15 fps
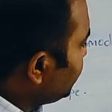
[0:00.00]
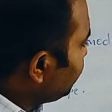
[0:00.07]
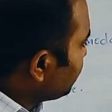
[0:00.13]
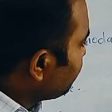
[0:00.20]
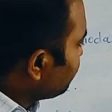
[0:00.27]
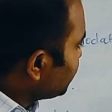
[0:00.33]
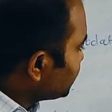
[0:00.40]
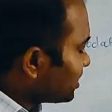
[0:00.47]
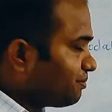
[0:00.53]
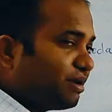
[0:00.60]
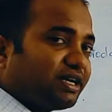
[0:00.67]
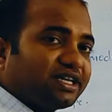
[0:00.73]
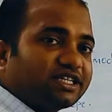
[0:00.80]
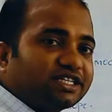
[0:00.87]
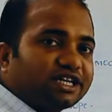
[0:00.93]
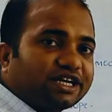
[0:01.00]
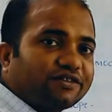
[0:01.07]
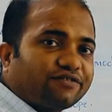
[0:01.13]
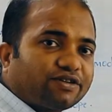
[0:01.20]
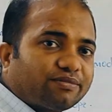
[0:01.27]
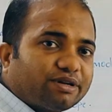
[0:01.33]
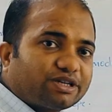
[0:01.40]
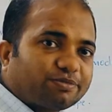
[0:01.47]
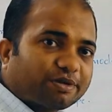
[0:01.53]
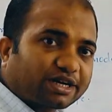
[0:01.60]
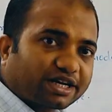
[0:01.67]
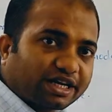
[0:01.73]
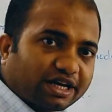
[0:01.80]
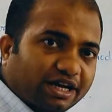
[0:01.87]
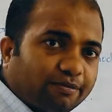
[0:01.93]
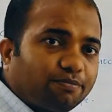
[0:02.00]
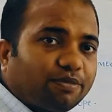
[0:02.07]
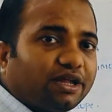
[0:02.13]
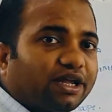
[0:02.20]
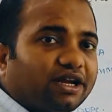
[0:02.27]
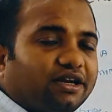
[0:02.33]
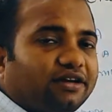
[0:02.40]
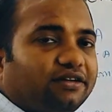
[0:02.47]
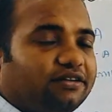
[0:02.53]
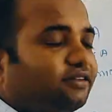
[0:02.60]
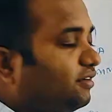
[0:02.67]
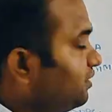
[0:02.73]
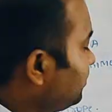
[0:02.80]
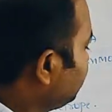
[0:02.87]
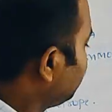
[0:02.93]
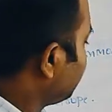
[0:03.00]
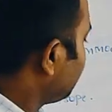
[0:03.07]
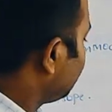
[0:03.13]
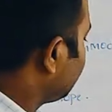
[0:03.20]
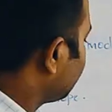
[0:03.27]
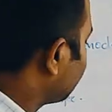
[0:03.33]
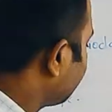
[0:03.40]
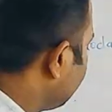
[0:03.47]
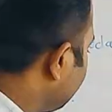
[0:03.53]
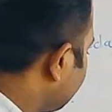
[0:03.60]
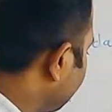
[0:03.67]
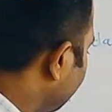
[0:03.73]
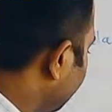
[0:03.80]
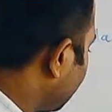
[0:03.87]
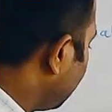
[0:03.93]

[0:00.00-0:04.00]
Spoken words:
the measurement is taken from a spectacle plane, then it should be